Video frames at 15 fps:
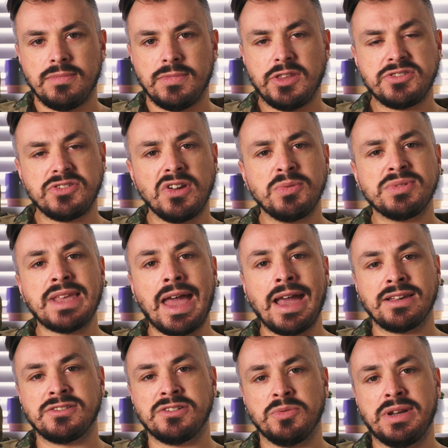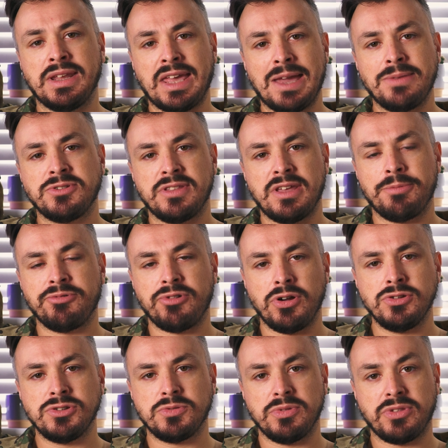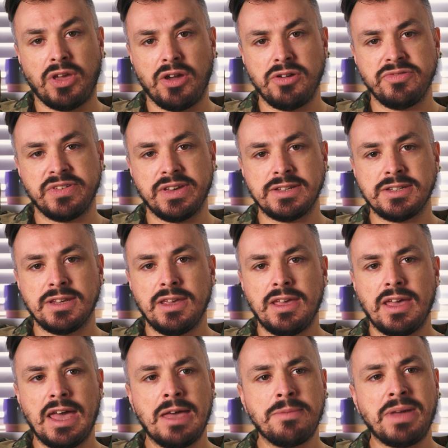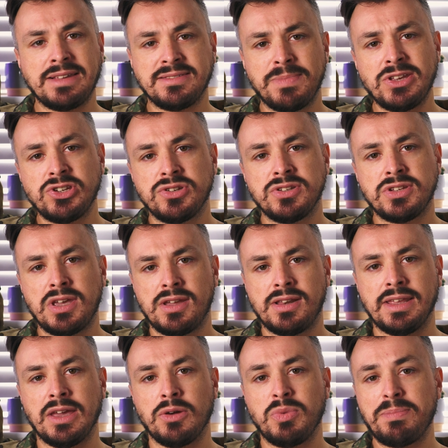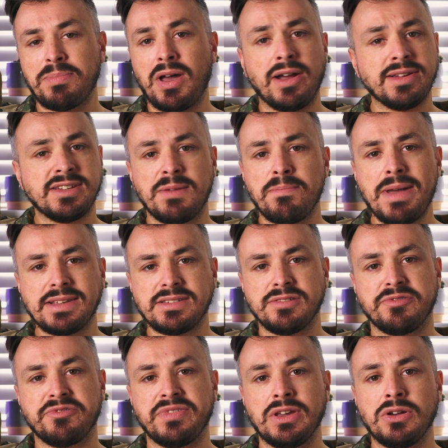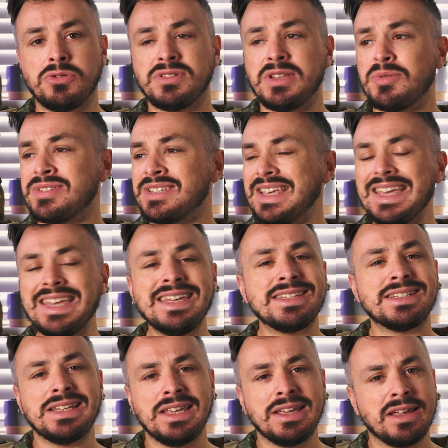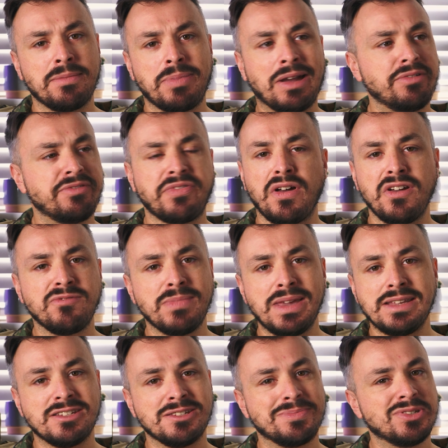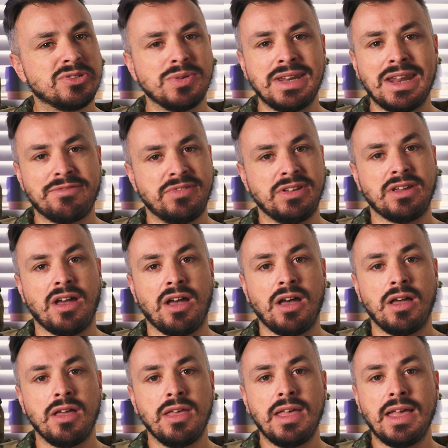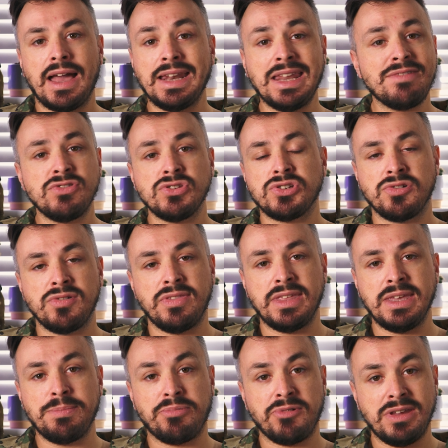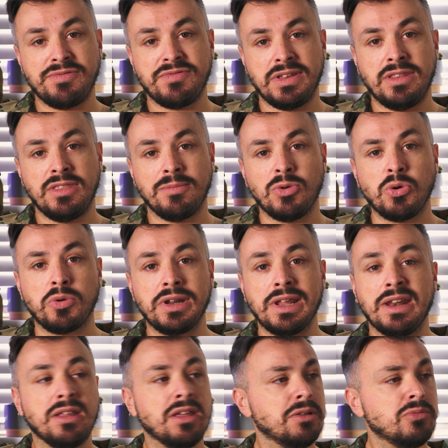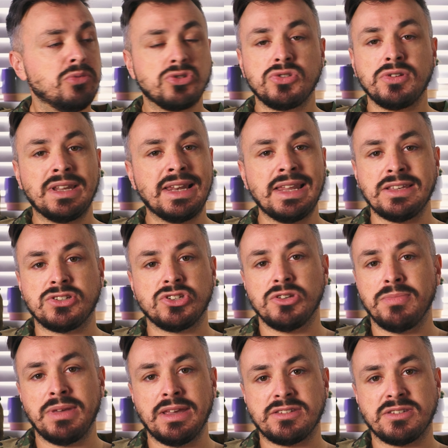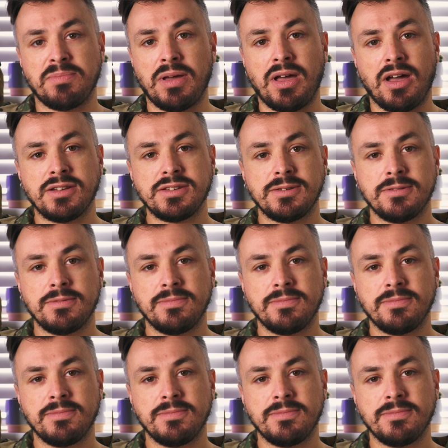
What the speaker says: The site was excellent when it came to their approach with COVID. As mentioned earlier, we parked in a massive field. There was easily about 5 metres between every car, and even during the briefing in the morning, we stood at least 2 metres apart.